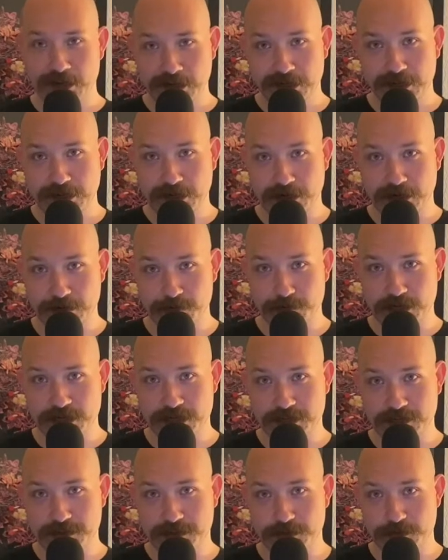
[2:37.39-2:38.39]
on
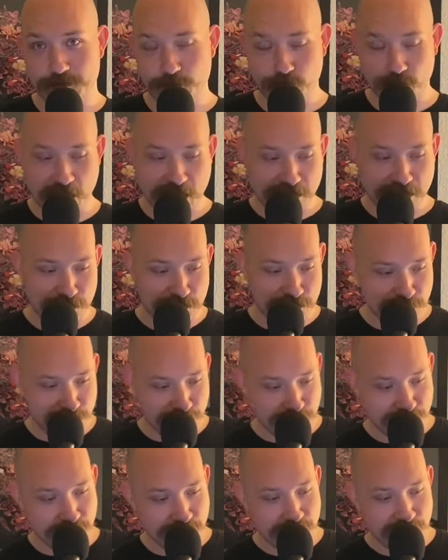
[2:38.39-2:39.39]
my brand
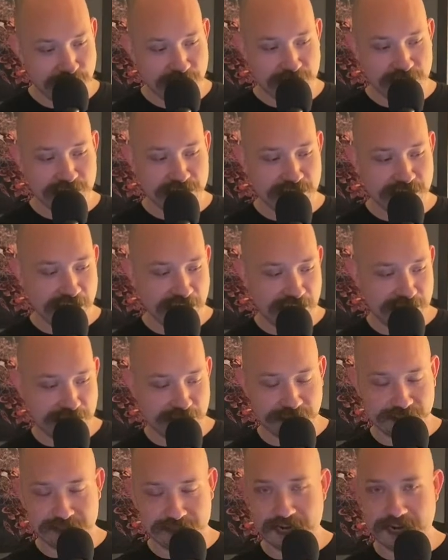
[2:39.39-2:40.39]
new
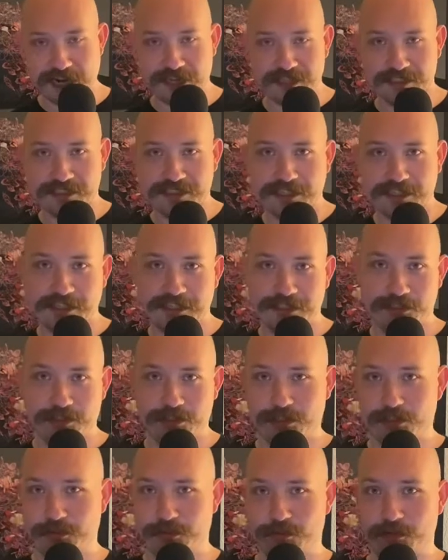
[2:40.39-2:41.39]
standing desk
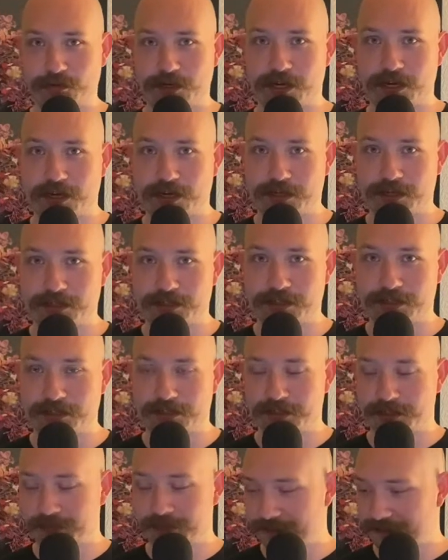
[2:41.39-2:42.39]
to
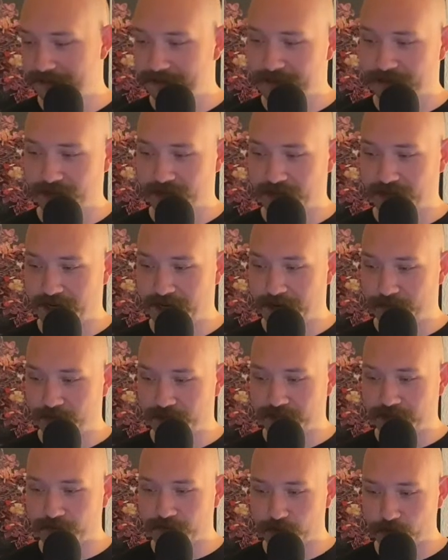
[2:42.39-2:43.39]
look it up
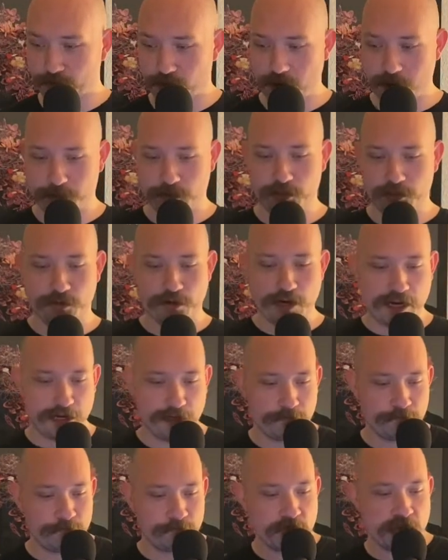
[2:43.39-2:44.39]
and give him proper
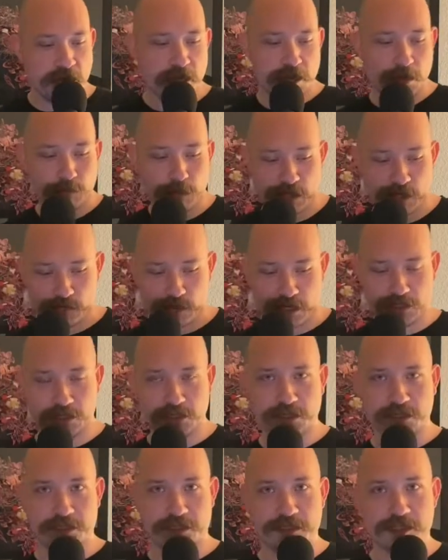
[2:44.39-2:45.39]
credit. By the way, look
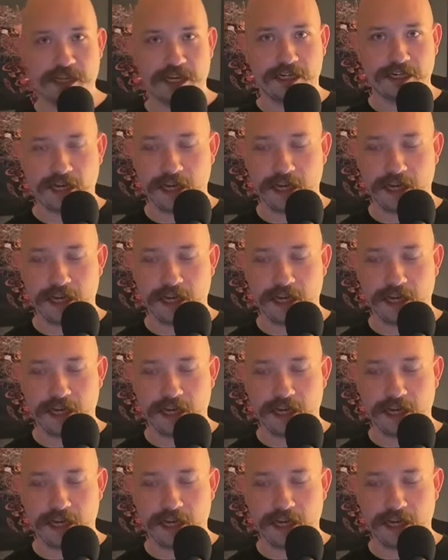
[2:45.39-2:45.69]
at this thing.